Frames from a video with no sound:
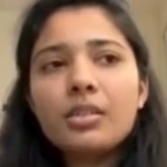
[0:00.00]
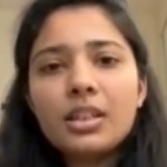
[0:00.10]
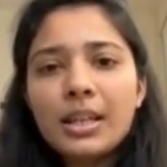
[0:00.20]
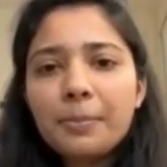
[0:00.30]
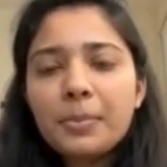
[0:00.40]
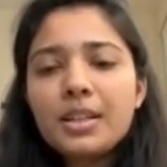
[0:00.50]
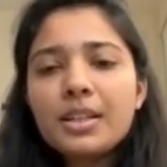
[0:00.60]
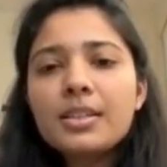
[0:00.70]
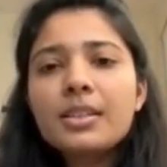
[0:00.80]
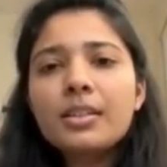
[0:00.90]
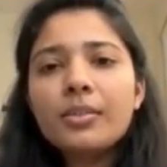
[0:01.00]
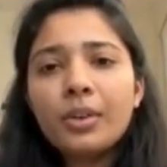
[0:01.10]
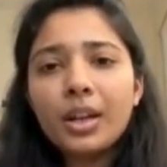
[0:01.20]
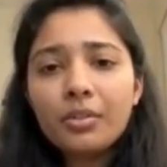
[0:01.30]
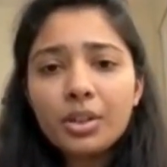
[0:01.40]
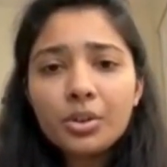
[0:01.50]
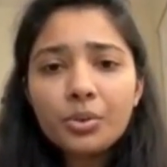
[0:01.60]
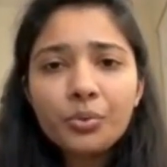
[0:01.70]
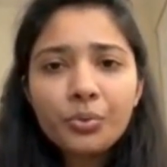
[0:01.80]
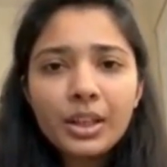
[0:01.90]
tip is, whenever you
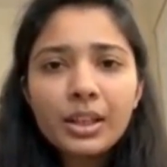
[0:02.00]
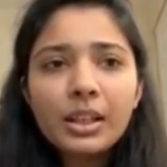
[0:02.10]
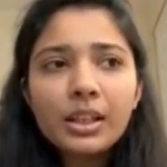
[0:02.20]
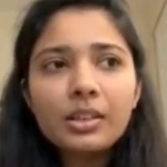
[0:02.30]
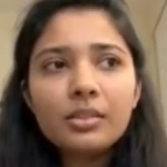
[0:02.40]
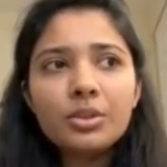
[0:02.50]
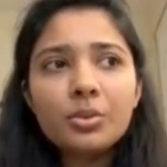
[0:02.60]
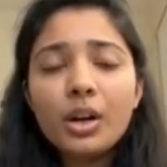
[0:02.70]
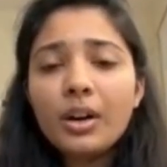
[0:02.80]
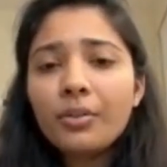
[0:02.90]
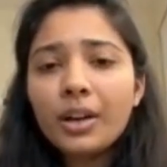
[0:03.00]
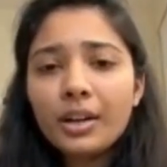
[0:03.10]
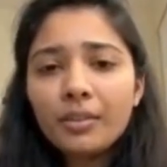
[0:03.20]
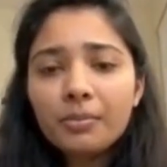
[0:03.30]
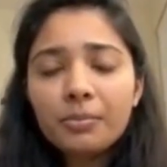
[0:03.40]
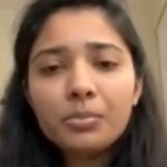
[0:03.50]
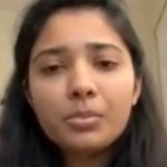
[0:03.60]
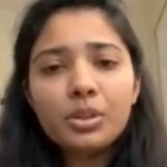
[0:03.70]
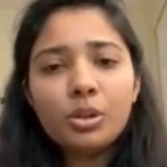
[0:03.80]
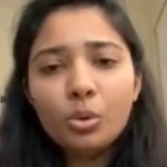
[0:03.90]
feel you are very
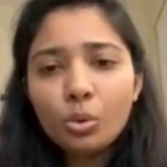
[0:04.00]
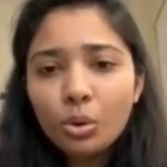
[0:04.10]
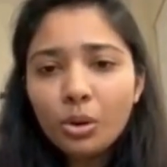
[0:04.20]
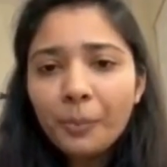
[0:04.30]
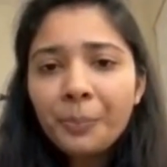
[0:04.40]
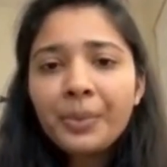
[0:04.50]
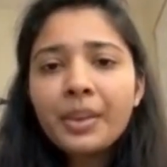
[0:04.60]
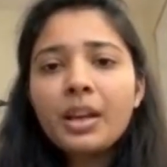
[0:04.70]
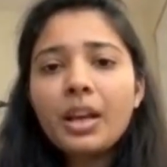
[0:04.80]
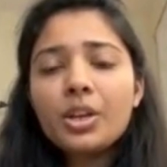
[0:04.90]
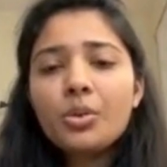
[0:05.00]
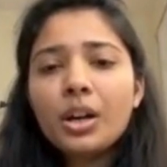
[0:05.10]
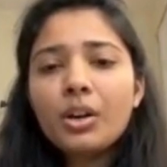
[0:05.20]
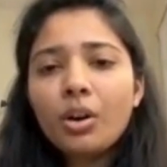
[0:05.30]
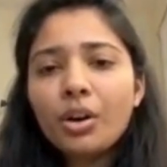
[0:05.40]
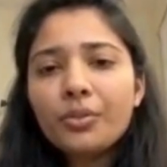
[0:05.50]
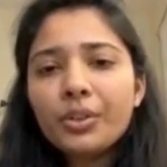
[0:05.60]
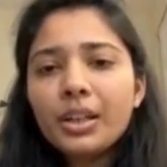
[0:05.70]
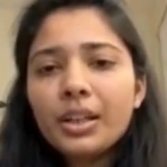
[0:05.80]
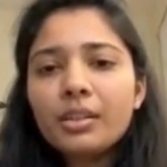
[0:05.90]
low and you are not
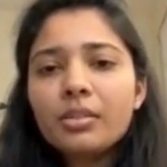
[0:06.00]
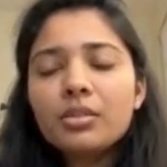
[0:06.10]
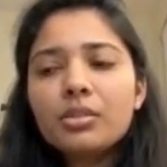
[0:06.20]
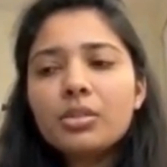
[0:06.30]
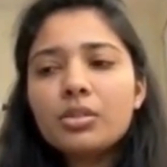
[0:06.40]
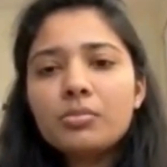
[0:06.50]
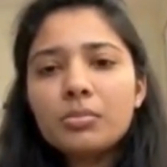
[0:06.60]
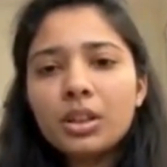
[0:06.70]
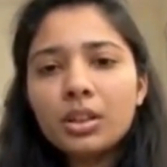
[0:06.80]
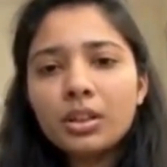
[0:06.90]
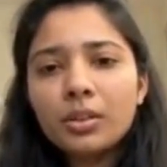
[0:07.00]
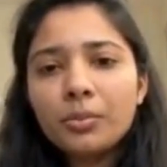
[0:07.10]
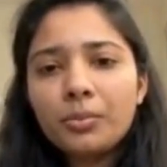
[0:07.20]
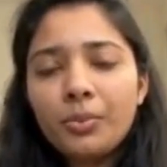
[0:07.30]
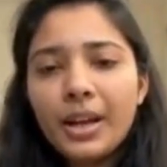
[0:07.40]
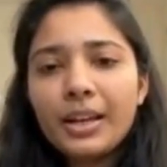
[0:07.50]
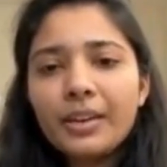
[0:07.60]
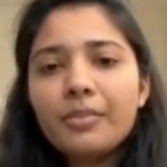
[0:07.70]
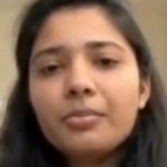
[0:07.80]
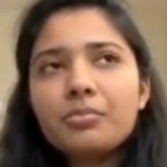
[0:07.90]
feeling
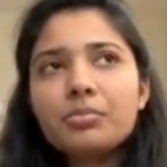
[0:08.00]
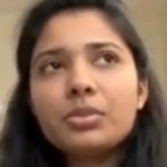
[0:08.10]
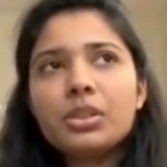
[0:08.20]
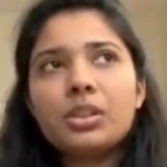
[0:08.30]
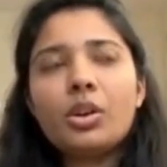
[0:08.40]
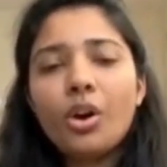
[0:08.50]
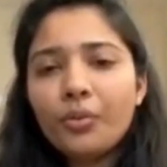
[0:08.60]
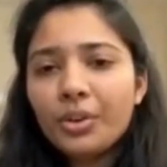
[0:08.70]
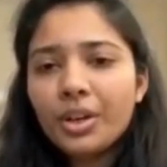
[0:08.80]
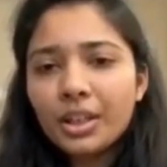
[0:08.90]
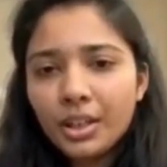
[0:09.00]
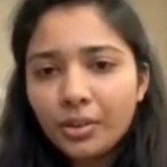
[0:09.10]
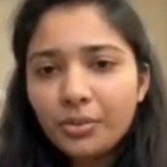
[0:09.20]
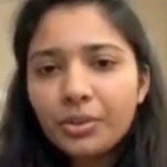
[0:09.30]
very confident enough,